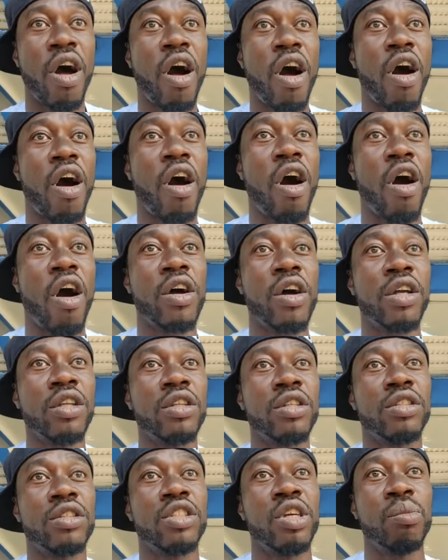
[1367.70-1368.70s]
are hard
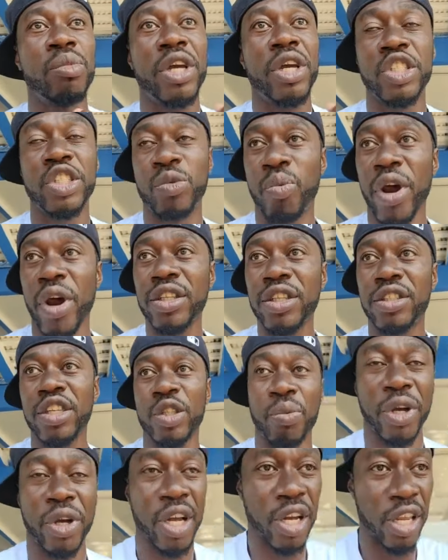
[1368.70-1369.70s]
to be expressed
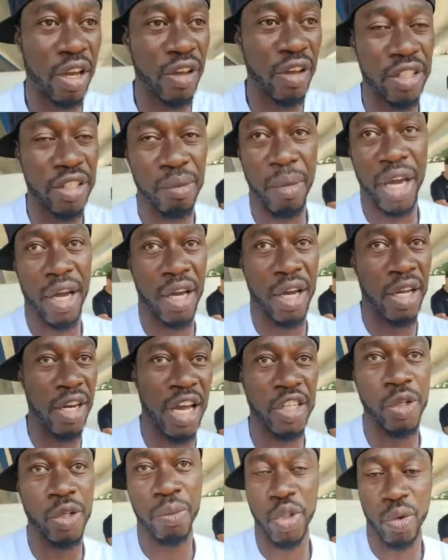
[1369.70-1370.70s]
because they have to make a
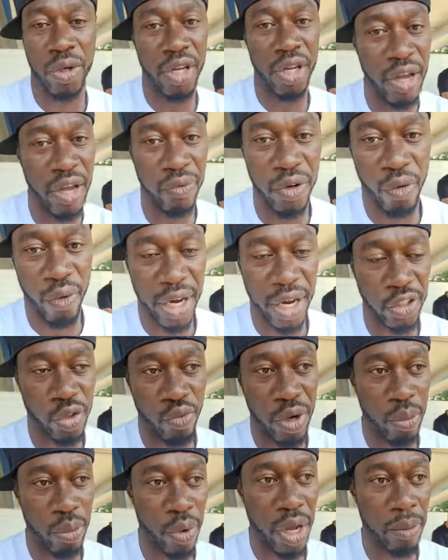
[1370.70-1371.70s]
connection between the left and the right
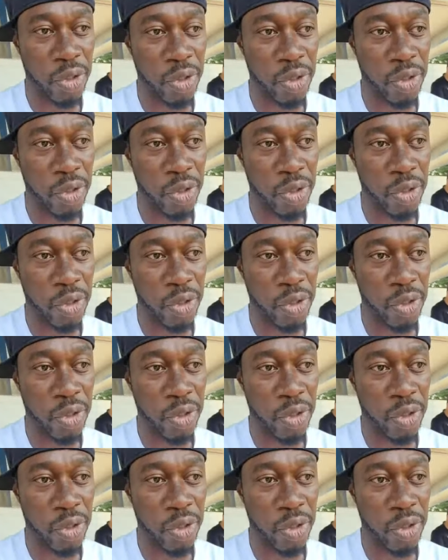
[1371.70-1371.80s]
cerebral